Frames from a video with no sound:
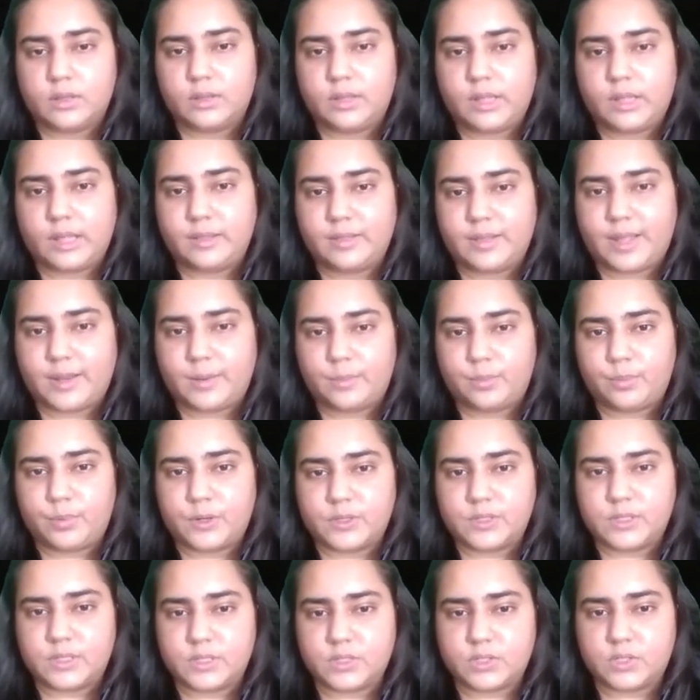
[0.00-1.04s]
then that
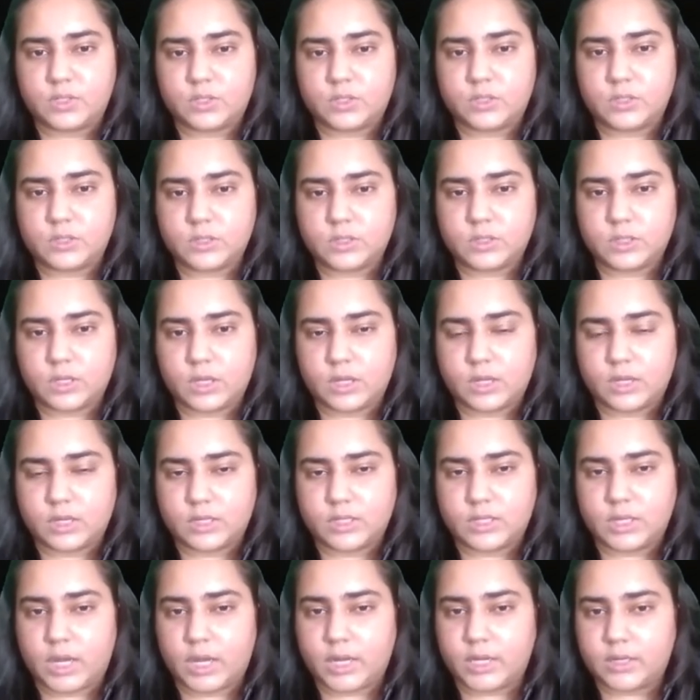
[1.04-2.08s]
person just uh,
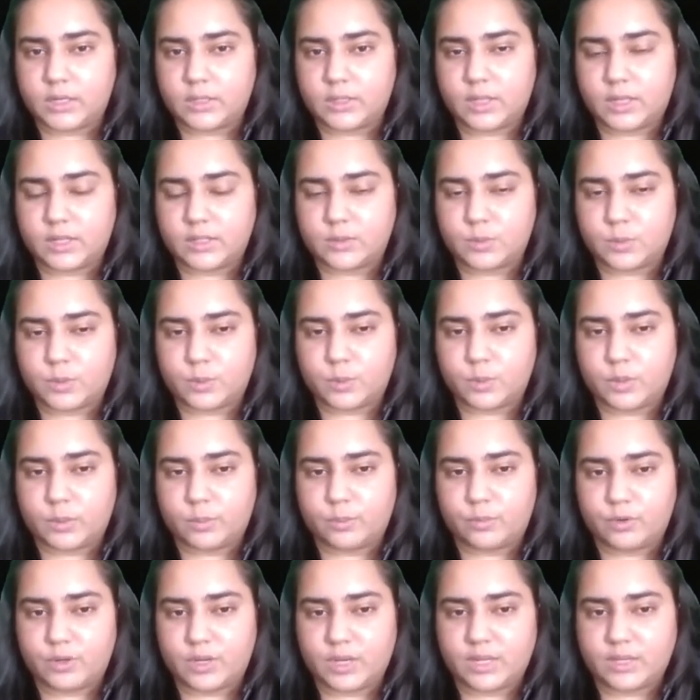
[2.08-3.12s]
died. That's what we are
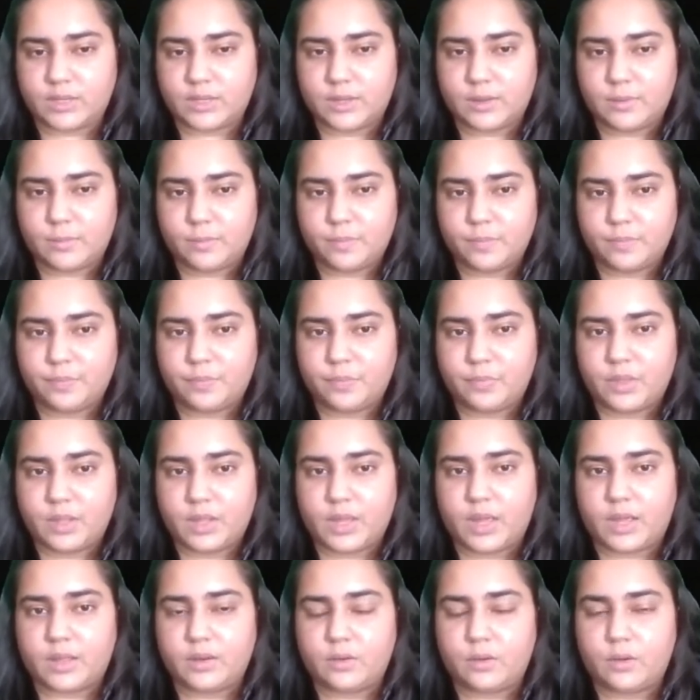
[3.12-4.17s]
predicting.
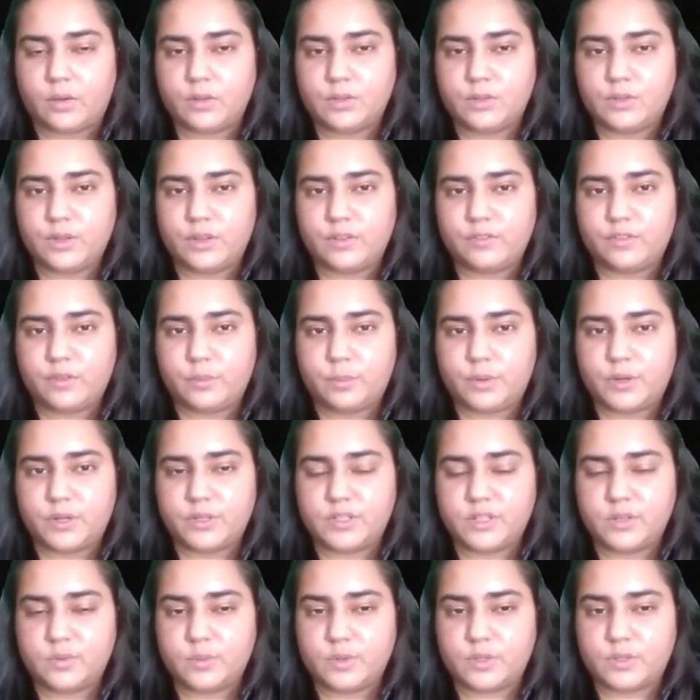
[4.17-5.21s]
And also, if the
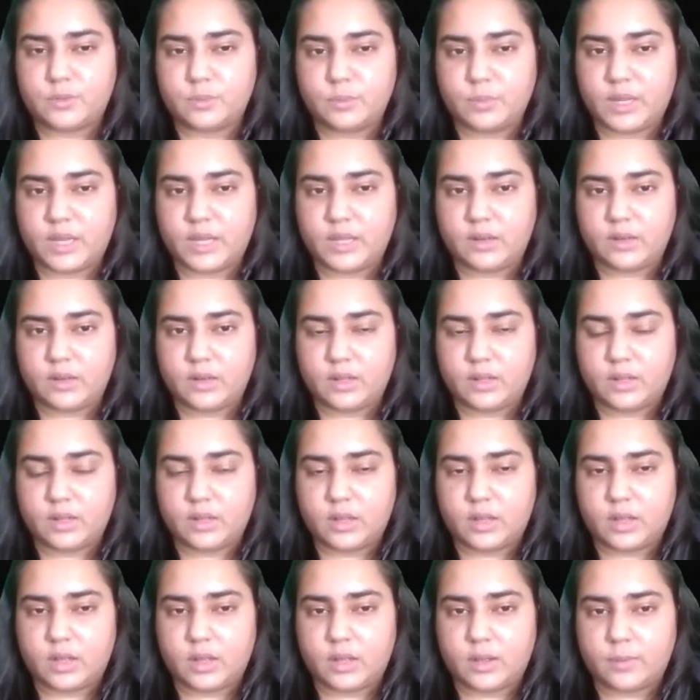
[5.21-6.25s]
person was male,
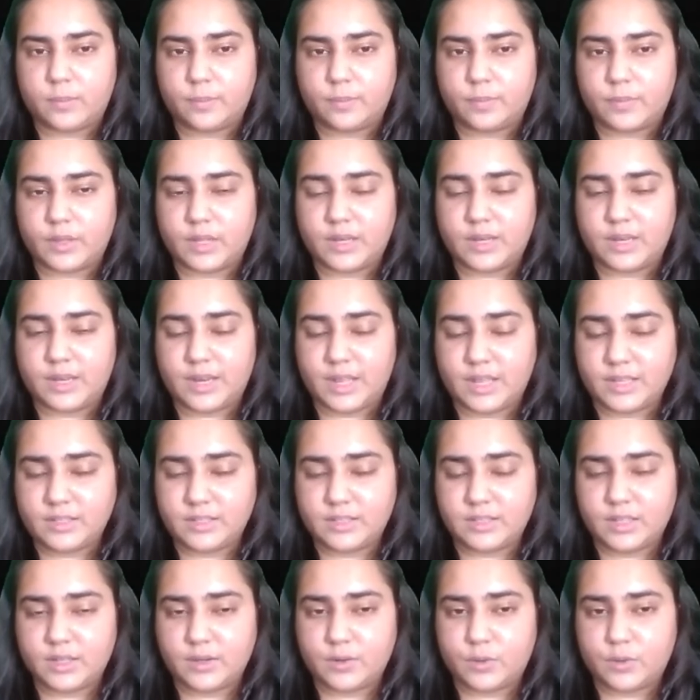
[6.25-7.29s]
um,
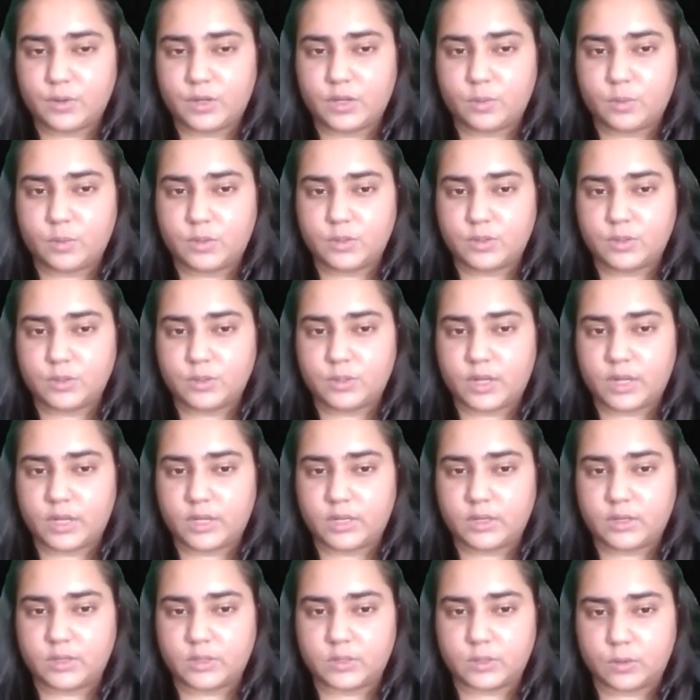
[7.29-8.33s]
less than or equal to
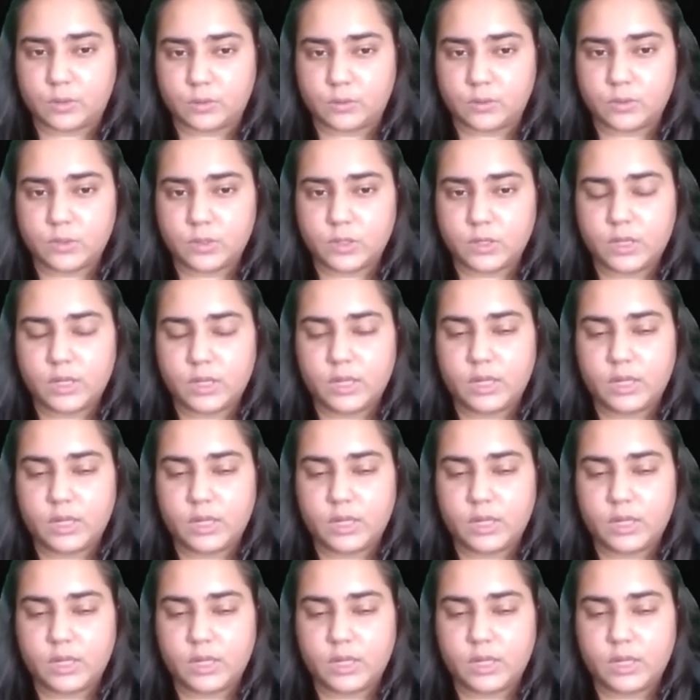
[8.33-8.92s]
nine years old,